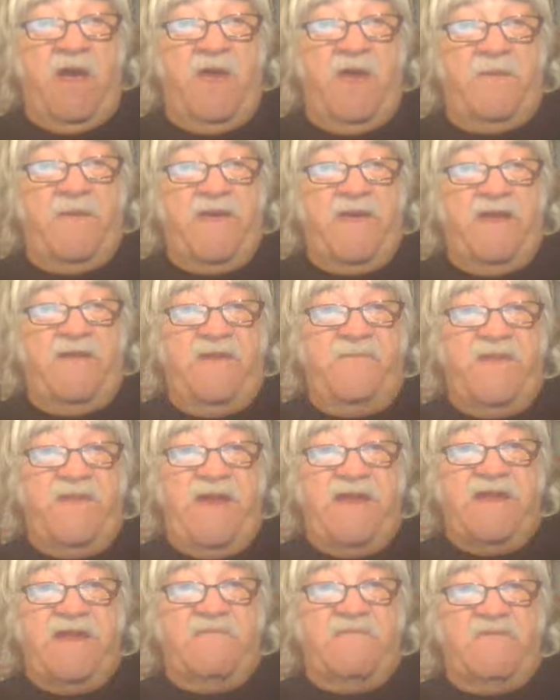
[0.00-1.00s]
I made a
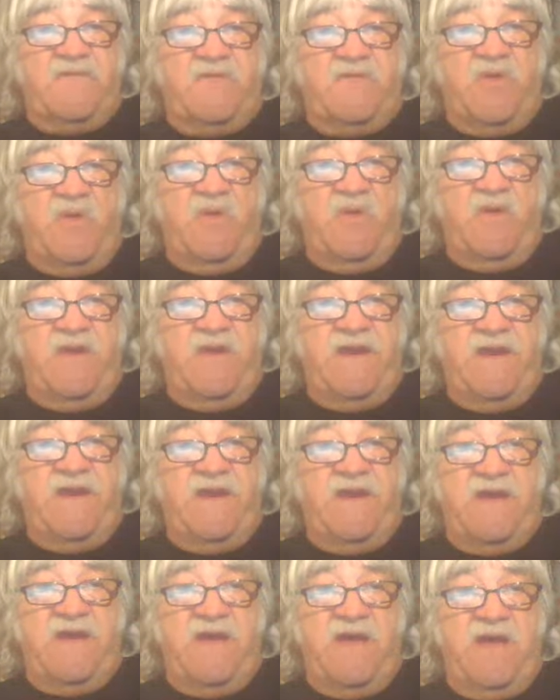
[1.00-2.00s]
paint
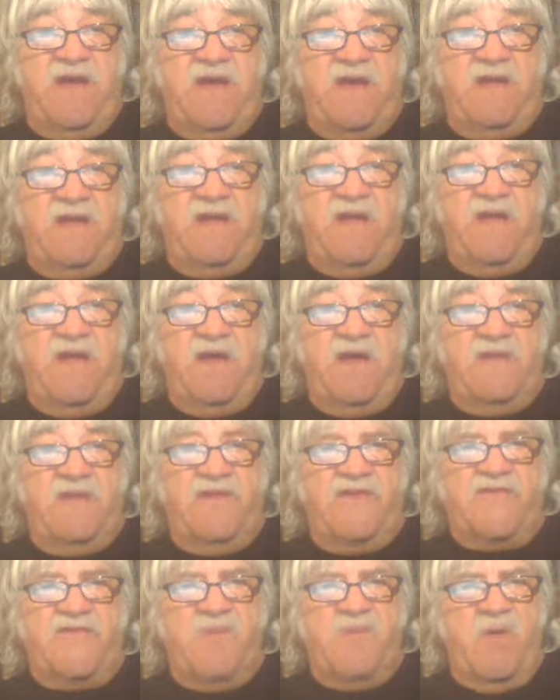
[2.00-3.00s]
inventory, uh, uh this
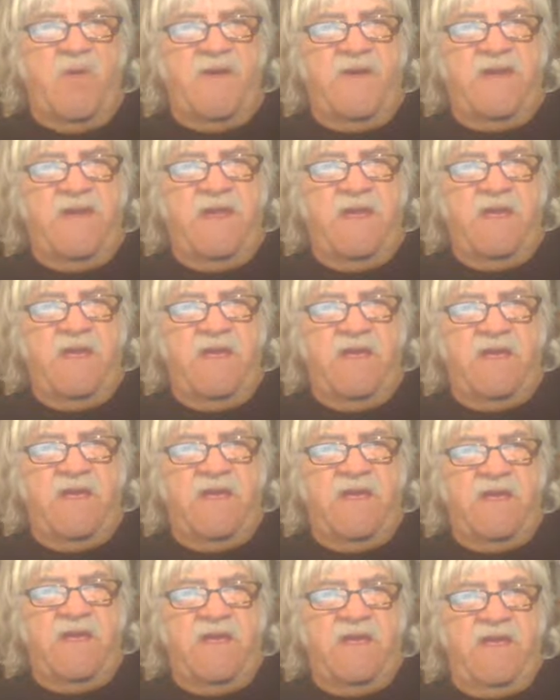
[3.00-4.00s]
morning.
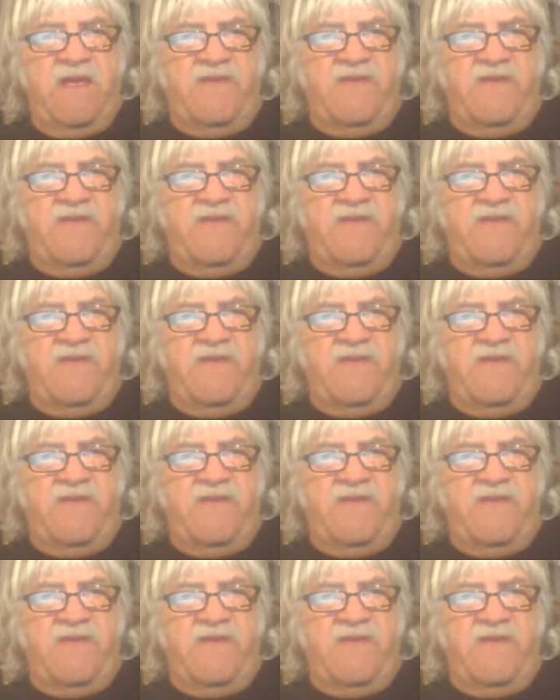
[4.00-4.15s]
And